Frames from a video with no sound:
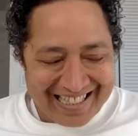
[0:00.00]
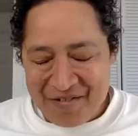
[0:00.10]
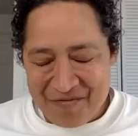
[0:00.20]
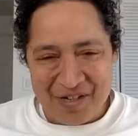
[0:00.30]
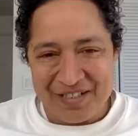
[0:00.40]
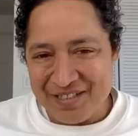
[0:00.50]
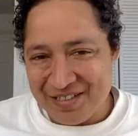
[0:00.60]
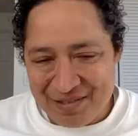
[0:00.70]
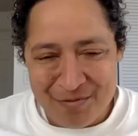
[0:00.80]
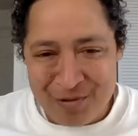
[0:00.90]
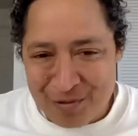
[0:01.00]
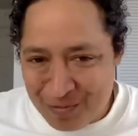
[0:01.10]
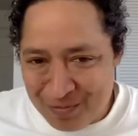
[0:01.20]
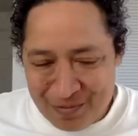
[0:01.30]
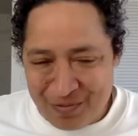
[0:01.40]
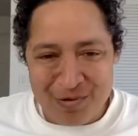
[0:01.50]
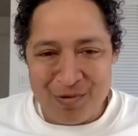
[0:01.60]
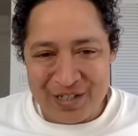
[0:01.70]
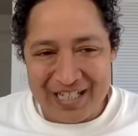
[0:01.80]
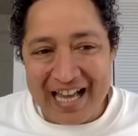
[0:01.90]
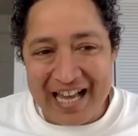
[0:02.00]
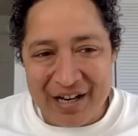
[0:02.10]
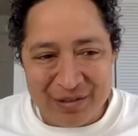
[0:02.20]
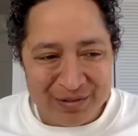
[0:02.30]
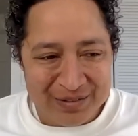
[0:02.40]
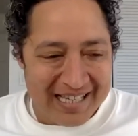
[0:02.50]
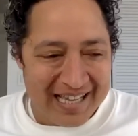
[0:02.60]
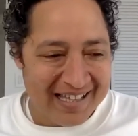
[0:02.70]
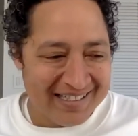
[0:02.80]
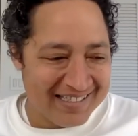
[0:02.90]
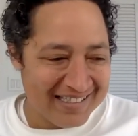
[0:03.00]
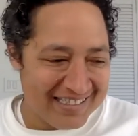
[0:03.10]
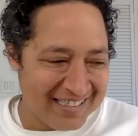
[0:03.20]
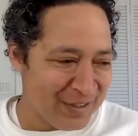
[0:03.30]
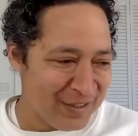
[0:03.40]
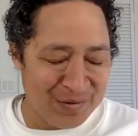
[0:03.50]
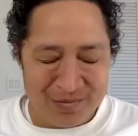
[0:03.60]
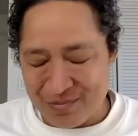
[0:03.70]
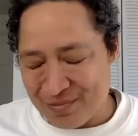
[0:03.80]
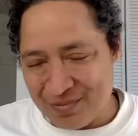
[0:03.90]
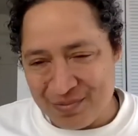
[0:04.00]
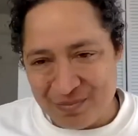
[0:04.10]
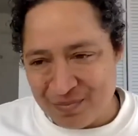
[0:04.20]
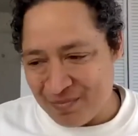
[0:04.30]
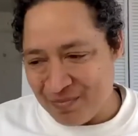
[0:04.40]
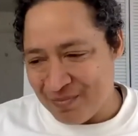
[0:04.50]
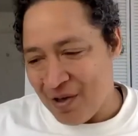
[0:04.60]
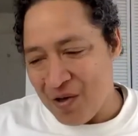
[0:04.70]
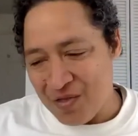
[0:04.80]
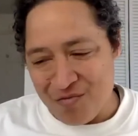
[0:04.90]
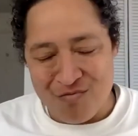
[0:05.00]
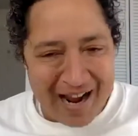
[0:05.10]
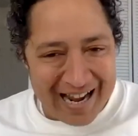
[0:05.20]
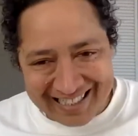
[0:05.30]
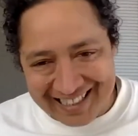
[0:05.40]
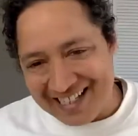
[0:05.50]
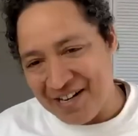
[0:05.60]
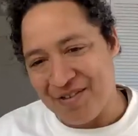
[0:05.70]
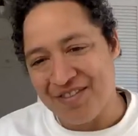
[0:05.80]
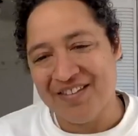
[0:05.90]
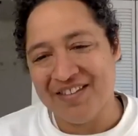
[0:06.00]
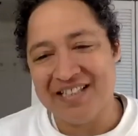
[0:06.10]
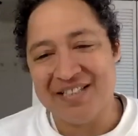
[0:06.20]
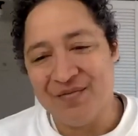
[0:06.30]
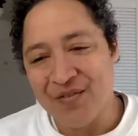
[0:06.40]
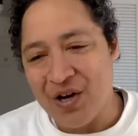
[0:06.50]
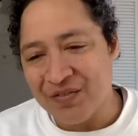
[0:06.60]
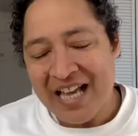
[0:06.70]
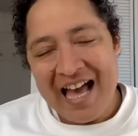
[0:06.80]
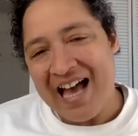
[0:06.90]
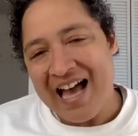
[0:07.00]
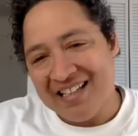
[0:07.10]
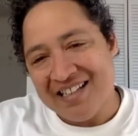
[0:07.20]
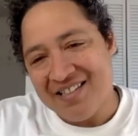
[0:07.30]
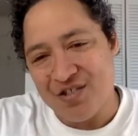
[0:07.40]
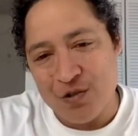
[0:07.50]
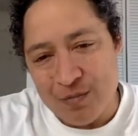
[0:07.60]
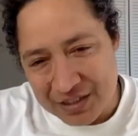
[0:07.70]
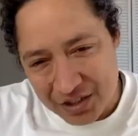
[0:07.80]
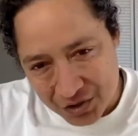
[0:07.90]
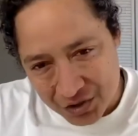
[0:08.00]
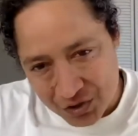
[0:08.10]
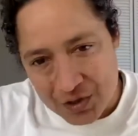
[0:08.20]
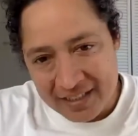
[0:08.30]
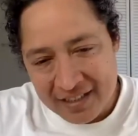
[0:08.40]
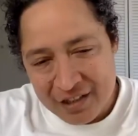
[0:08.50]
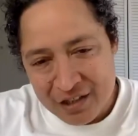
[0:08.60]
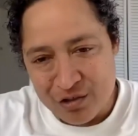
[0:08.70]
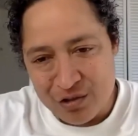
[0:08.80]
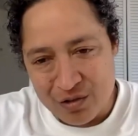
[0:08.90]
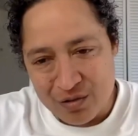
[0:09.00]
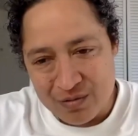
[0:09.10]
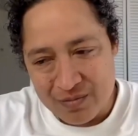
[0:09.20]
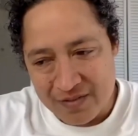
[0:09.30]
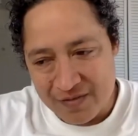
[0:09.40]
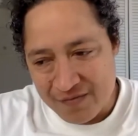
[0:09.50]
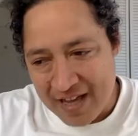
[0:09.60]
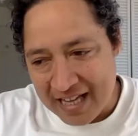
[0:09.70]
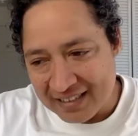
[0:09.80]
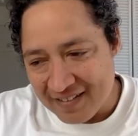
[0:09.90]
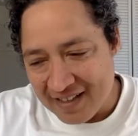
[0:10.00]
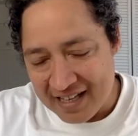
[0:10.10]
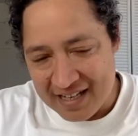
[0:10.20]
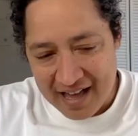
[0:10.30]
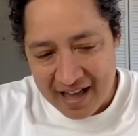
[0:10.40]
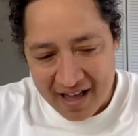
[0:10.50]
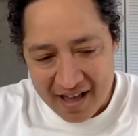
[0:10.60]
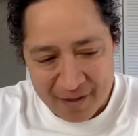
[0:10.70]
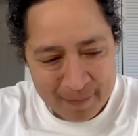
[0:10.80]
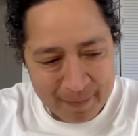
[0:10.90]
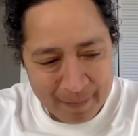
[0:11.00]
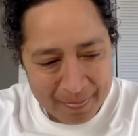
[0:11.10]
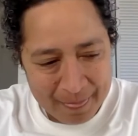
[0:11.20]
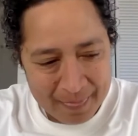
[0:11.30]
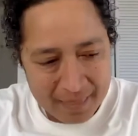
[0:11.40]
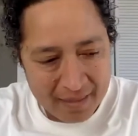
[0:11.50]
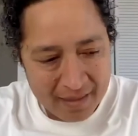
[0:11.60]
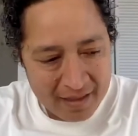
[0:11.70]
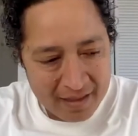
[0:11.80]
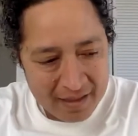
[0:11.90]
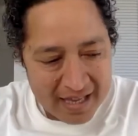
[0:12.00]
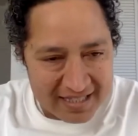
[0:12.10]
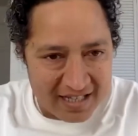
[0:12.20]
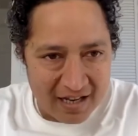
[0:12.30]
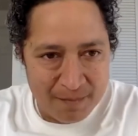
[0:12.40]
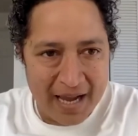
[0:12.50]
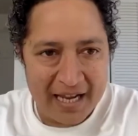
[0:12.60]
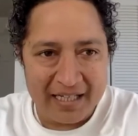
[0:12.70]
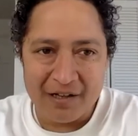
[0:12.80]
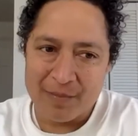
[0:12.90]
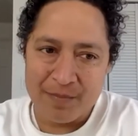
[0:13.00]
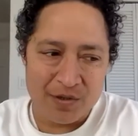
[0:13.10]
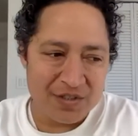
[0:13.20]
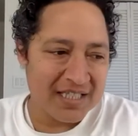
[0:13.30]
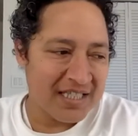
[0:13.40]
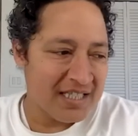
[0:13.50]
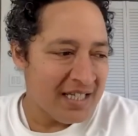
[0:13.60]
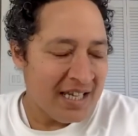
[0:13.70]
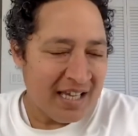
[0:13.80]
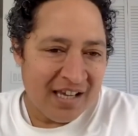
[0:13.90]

kind of wanting to throw work out and, you know, all the writing and everything that's involved, I get so much joy. You know, the fact that as a non-binary person